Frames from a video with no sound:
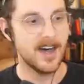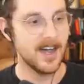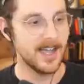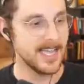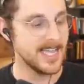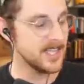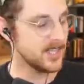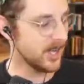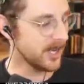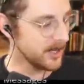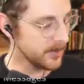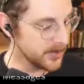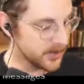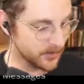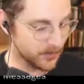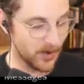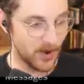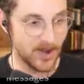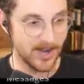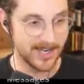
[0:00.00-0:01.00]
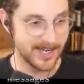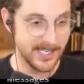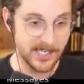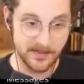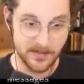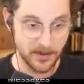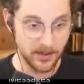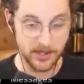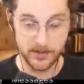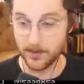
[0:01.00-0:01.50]
Uh, he thought Which it was wrong and
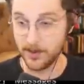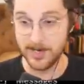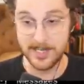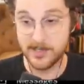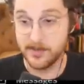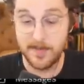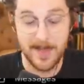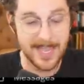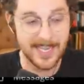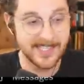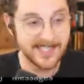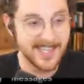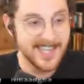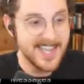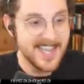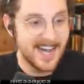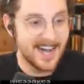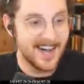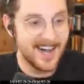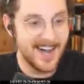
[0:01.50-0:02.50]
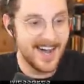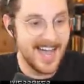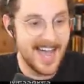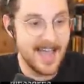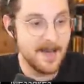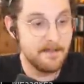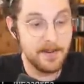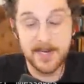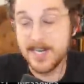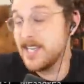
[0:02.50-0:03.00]
his feelings were his based. Uh,
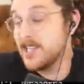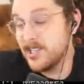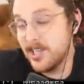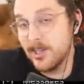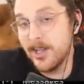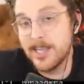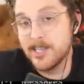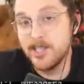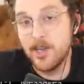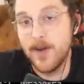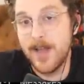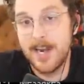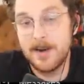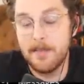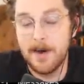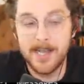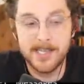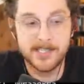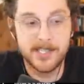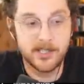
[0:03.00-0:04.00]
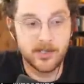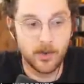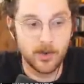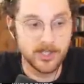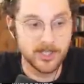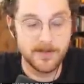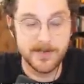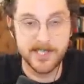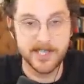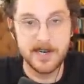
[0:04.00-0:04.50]
and, but he still has no animosity
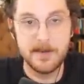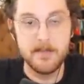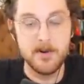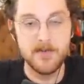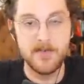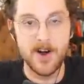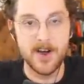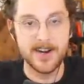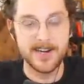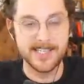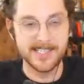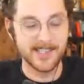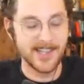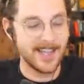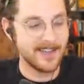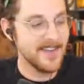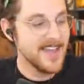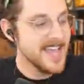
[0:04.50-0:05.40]
towards him. He's going to move on in his life.